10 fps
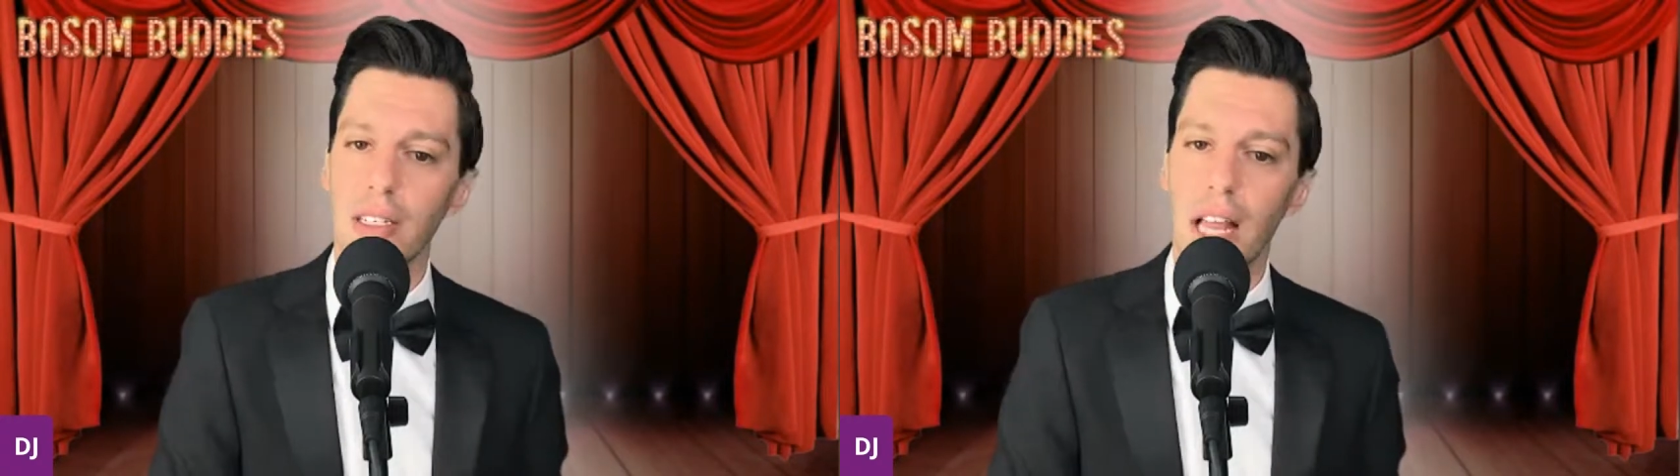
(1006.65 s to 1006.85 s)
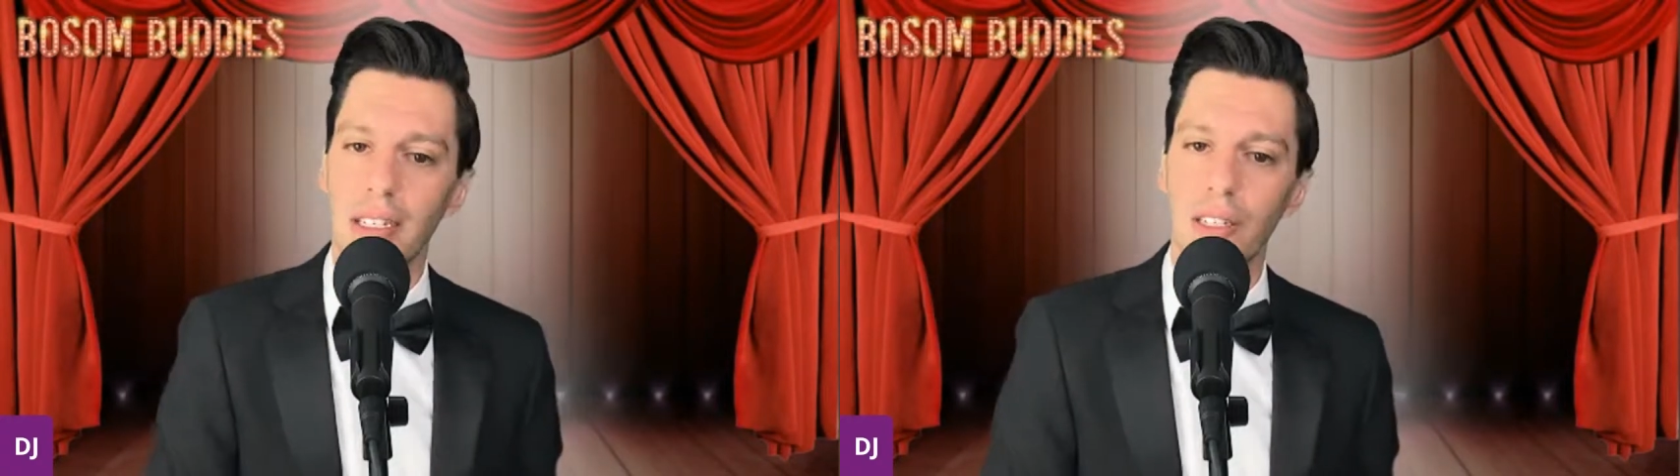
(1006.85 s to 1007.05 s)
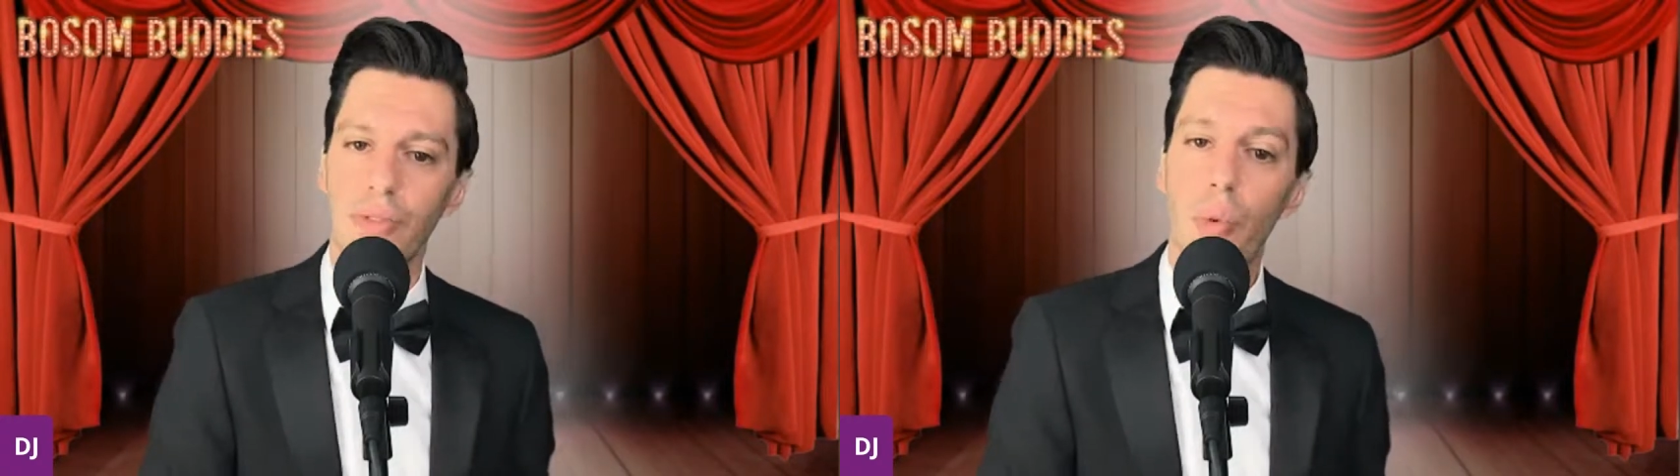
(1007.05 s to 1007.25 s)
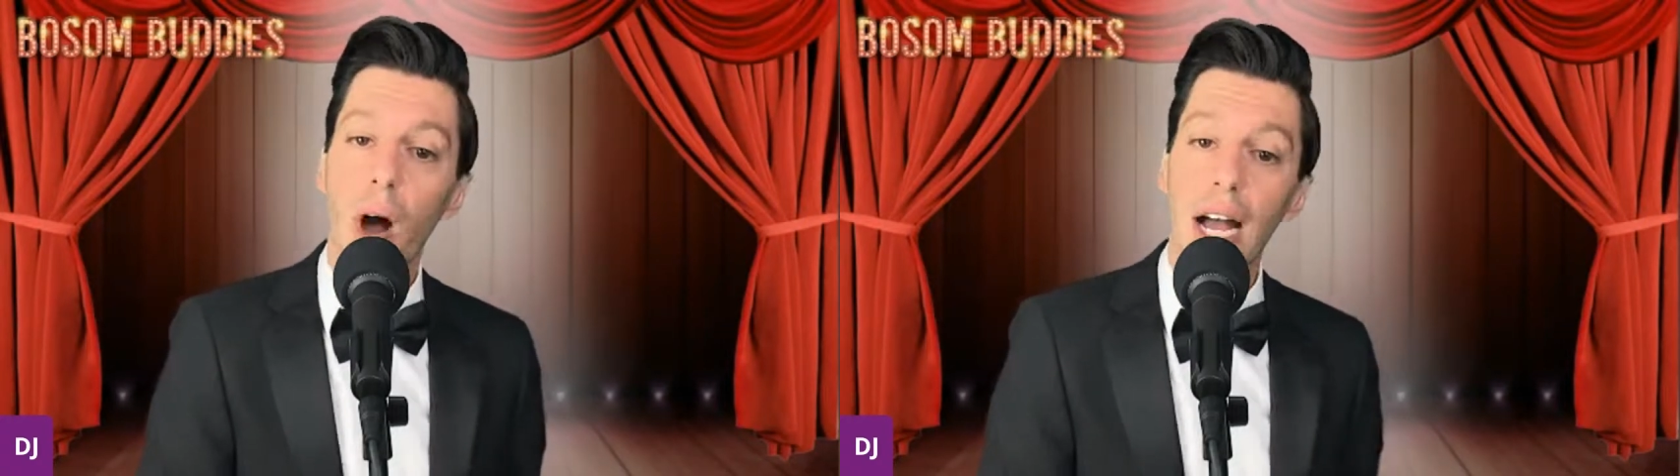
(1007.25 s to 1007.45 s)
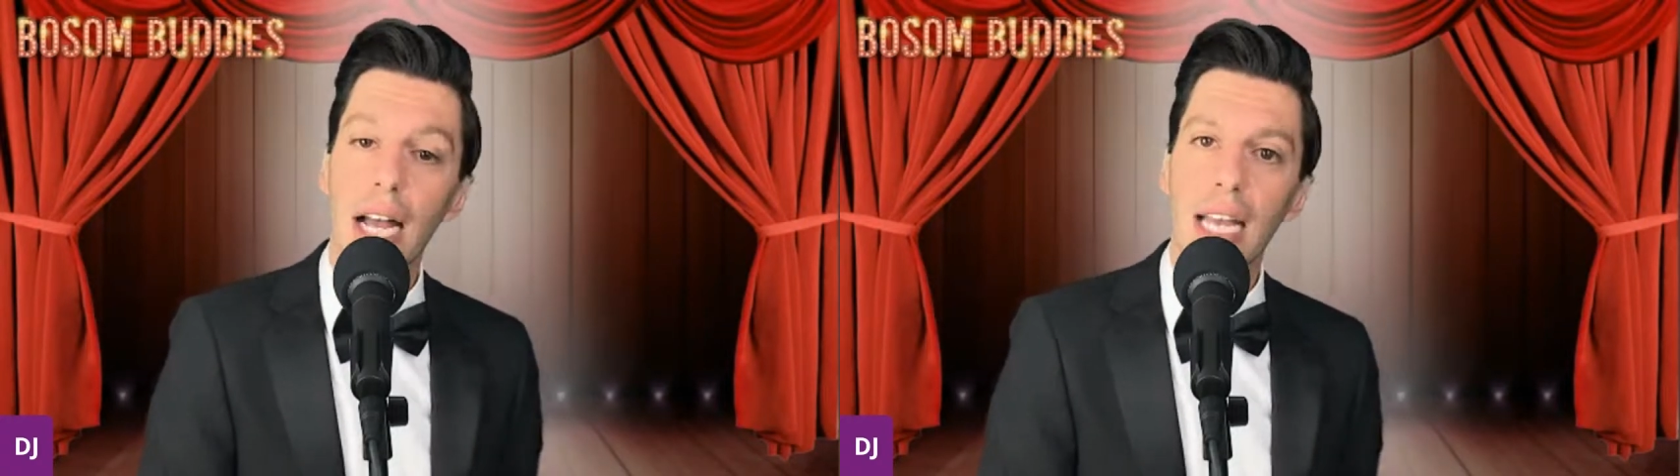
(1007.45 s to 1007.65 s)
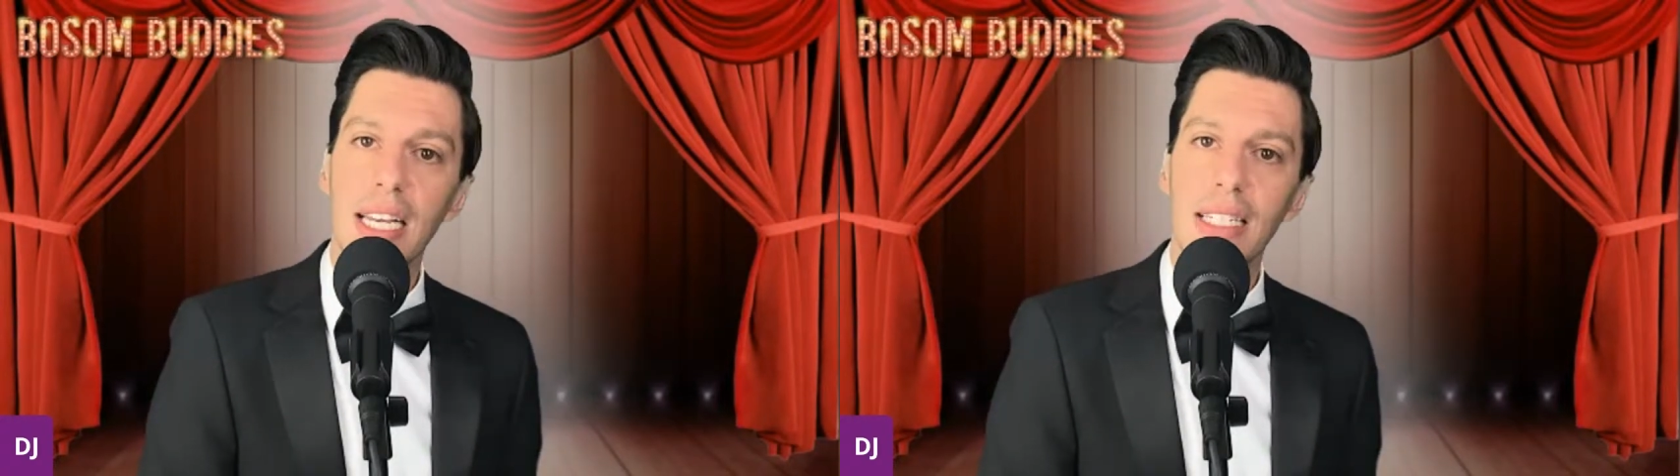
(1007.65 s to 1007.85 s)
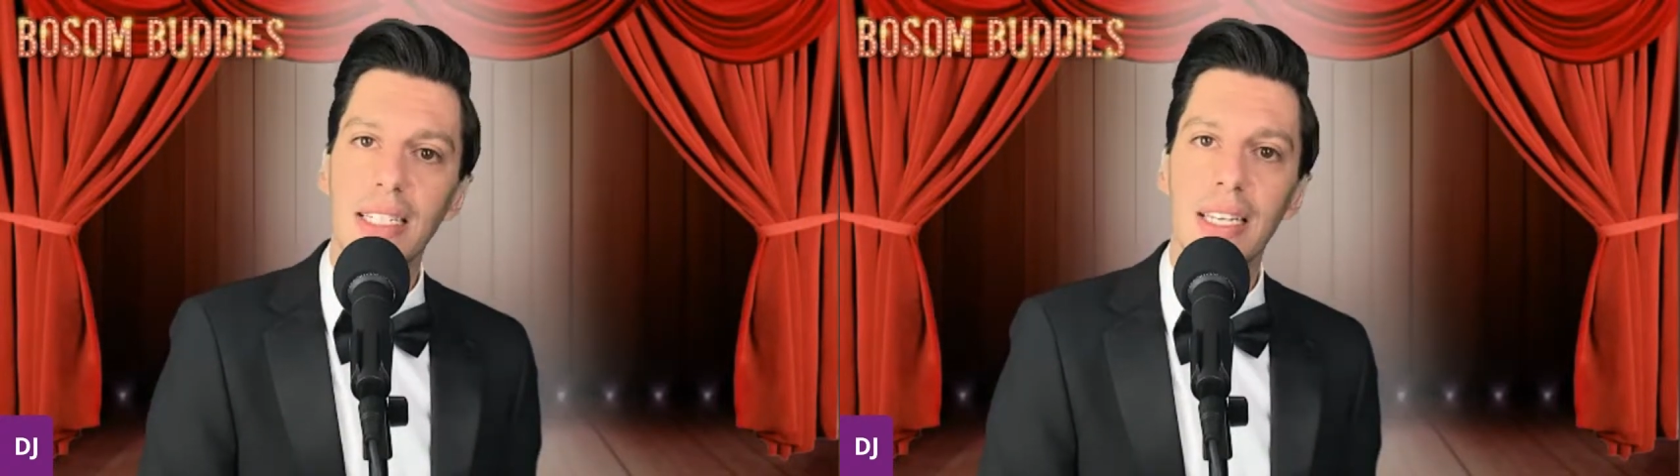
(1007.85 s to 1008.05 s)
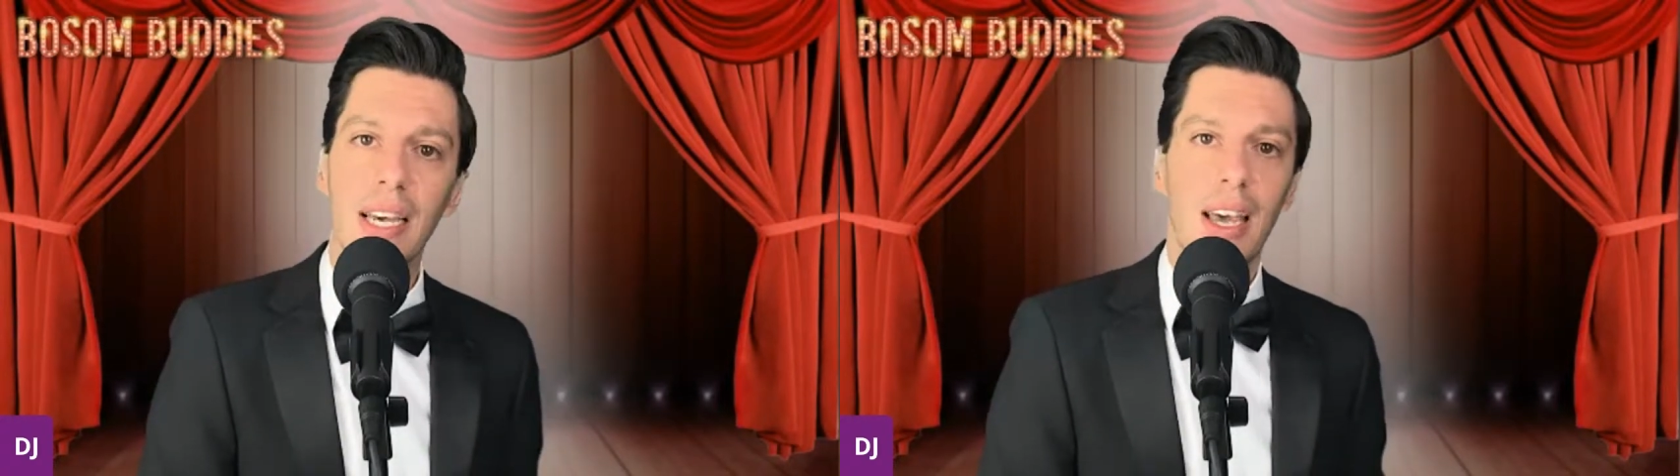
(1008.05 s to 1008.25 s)
glass of
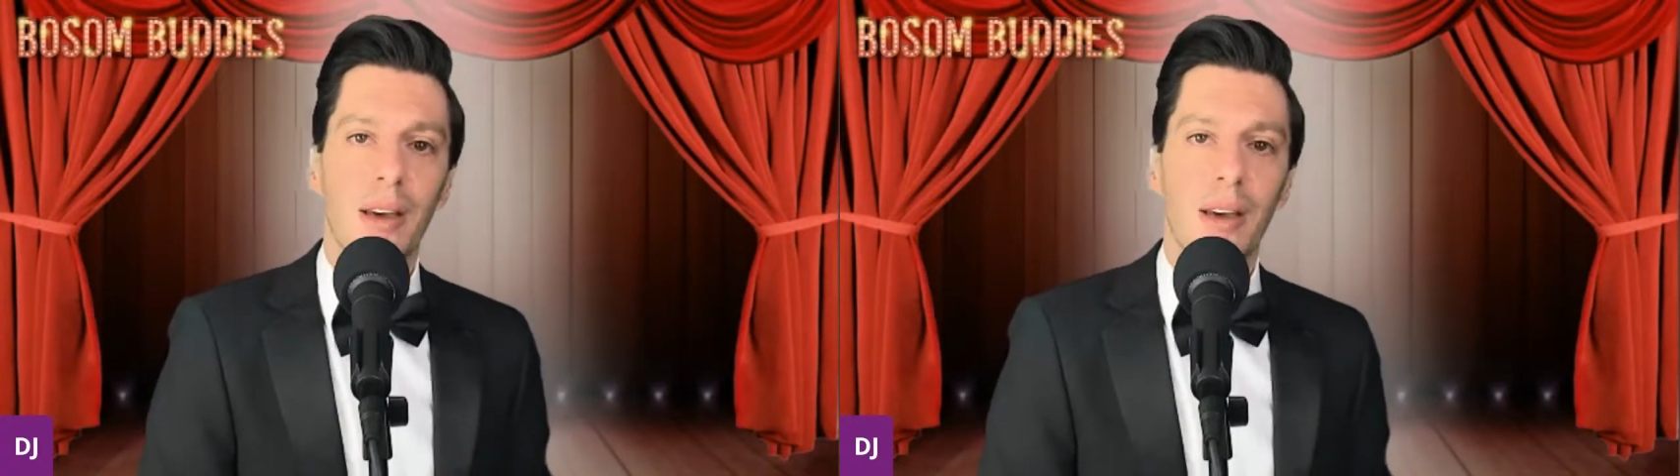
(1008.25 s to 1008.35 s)
wine,